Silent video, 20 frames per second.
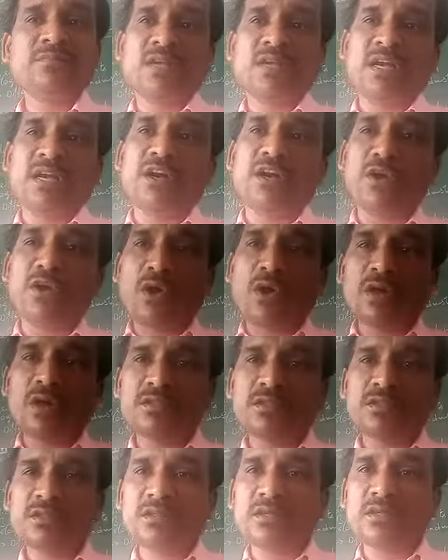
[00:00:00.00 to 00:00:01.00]
and
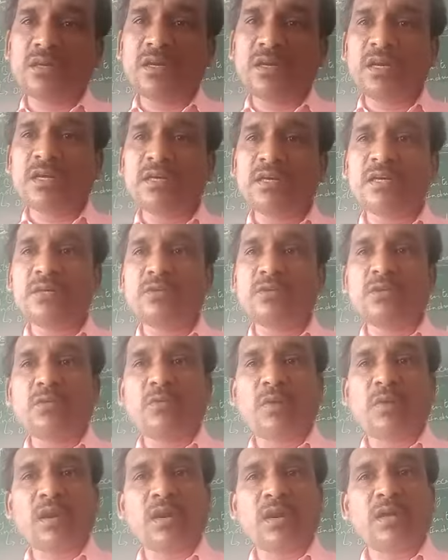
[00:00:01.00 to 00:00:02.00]
laws related to the
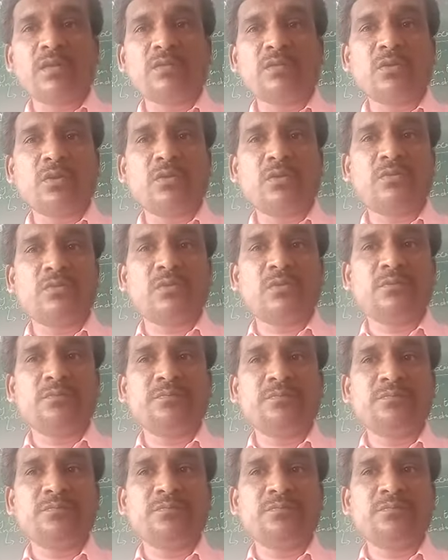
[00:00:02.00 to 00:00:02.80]
workers also.